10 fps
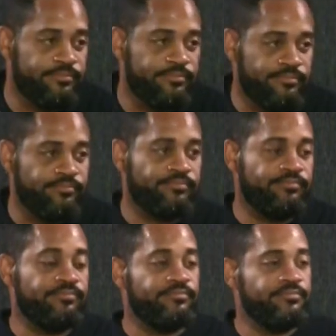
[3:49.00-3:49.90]

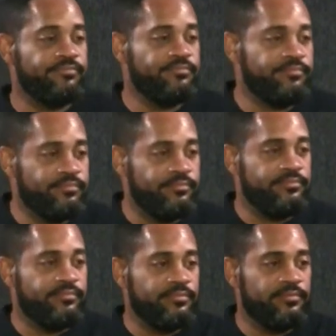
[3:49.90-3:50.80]

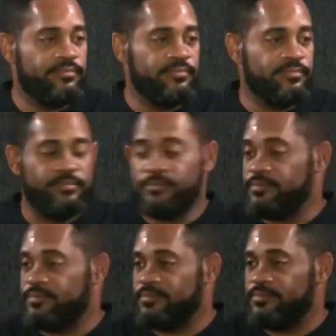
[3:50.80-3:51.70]
Nobody speaks.